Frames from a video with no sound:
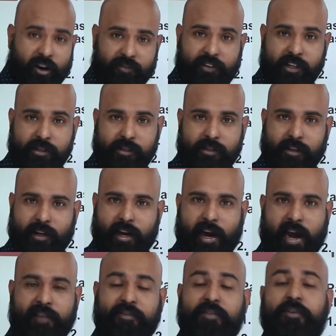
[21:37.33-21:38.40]
of this
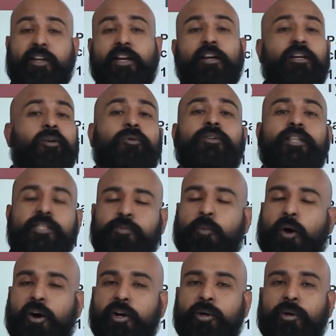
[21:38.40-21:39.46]
and we will conclude this
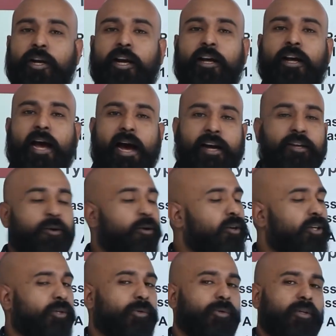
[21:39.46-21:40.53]
module and go
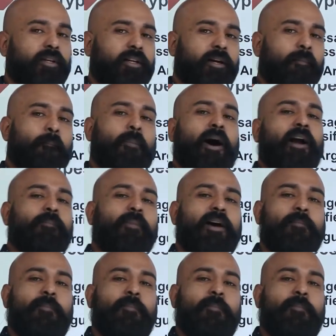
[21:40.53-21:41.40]
to part by